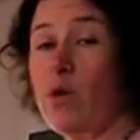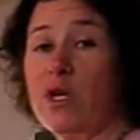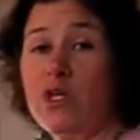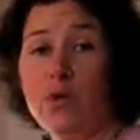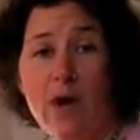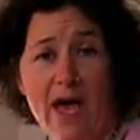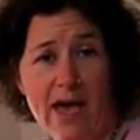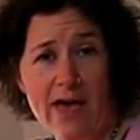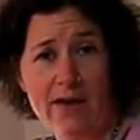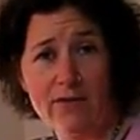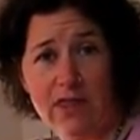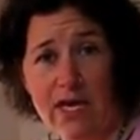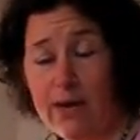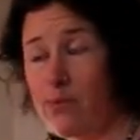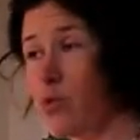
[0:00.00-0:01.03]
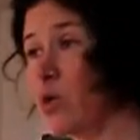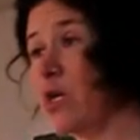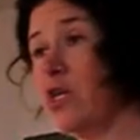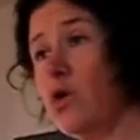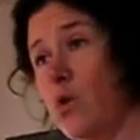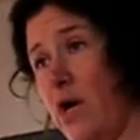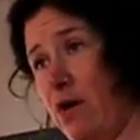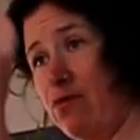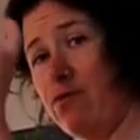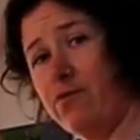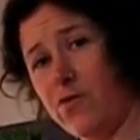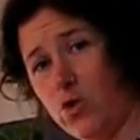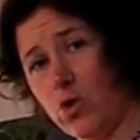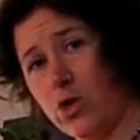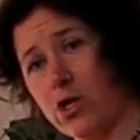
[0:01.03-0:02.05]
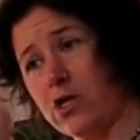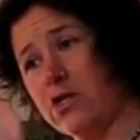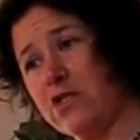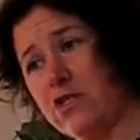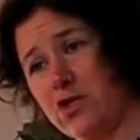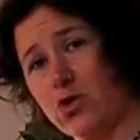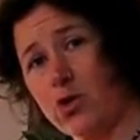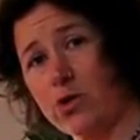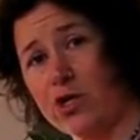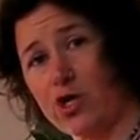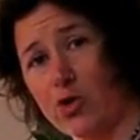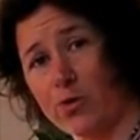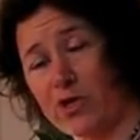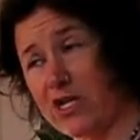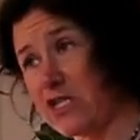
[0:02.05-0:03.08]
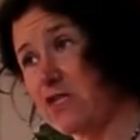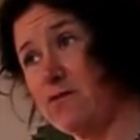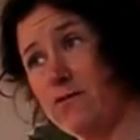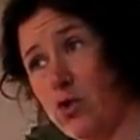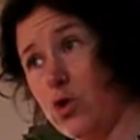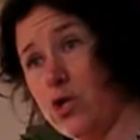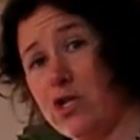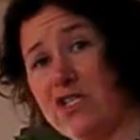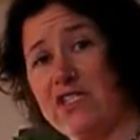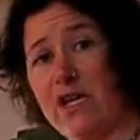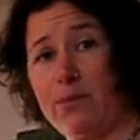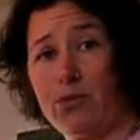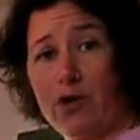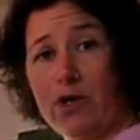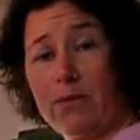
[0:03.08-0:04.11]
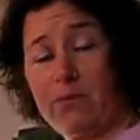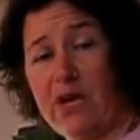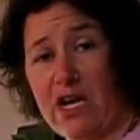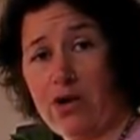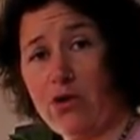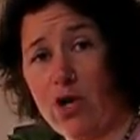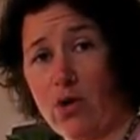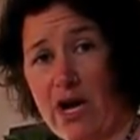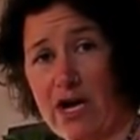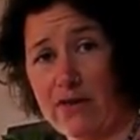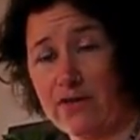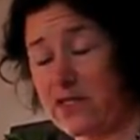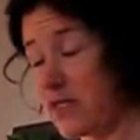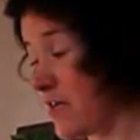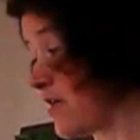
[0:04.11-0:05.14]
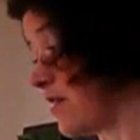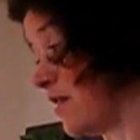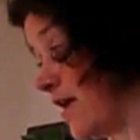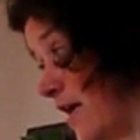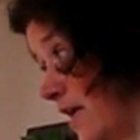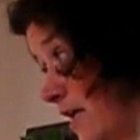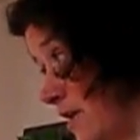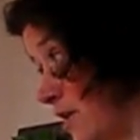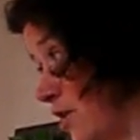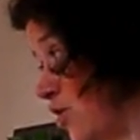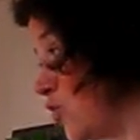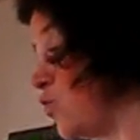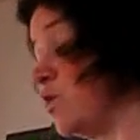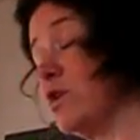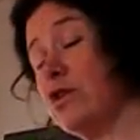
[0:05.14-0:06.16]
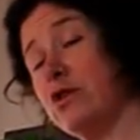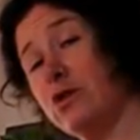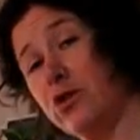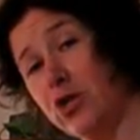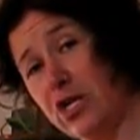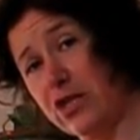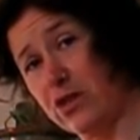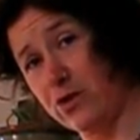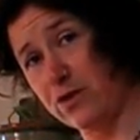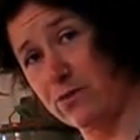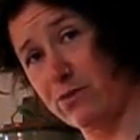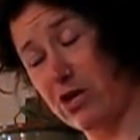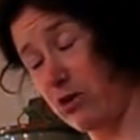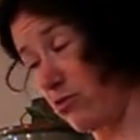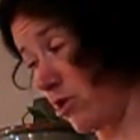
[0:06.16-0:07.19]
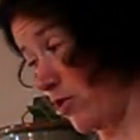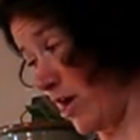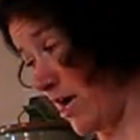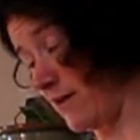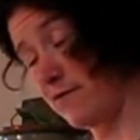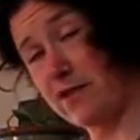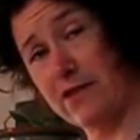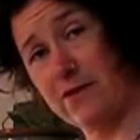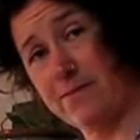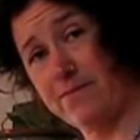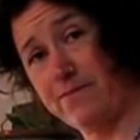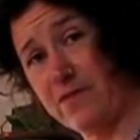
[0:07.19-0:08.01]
what you have at that point, you have 4 story openings, 4 separate paragraphs. Then you will look at those paragraphs,